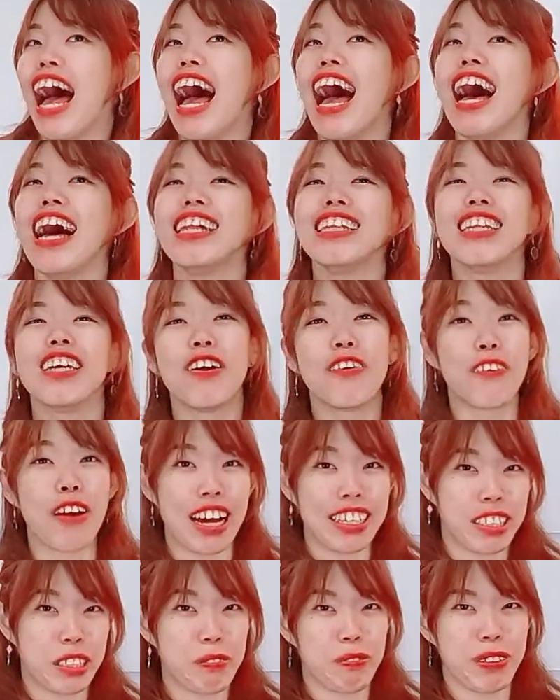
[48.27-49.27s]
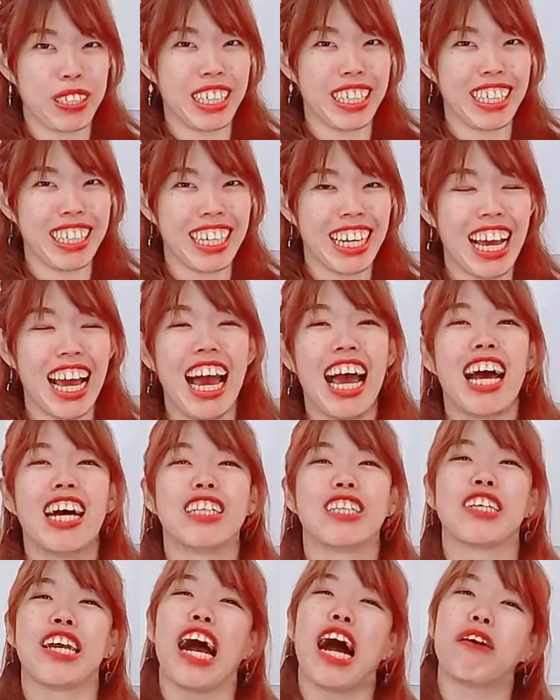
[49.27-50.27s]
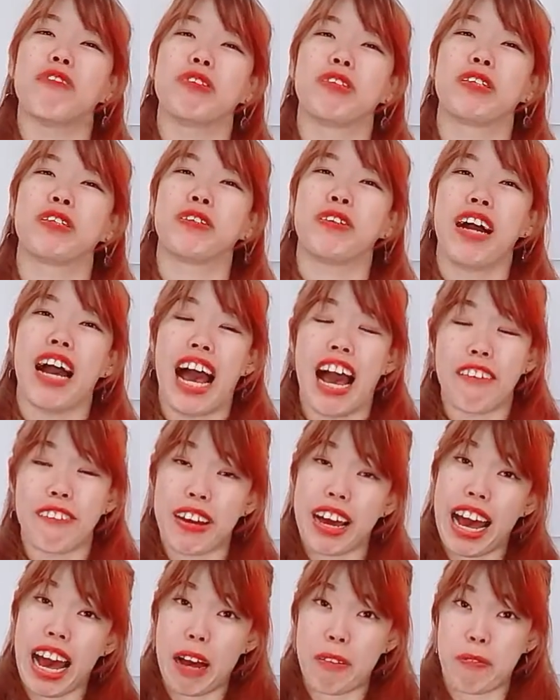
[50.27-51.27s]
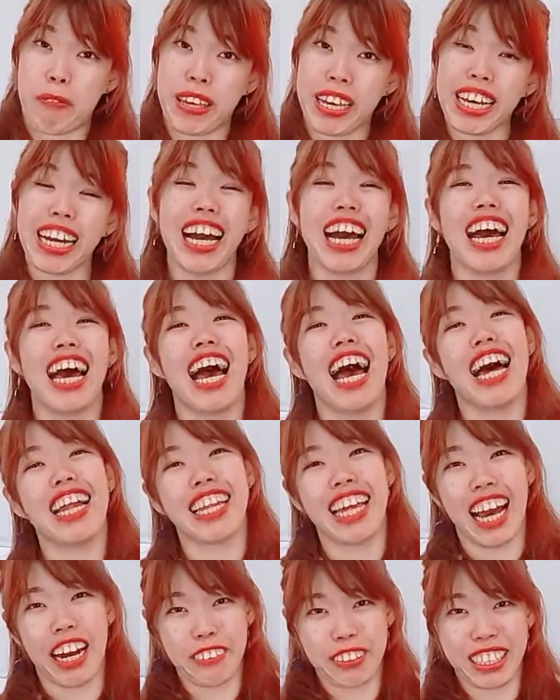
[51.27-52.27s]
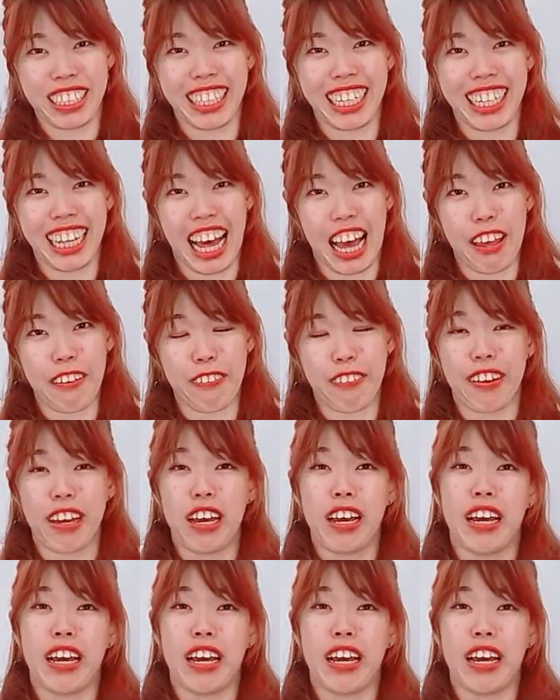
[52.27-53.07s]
and recipe to help you have a happier and healthier life.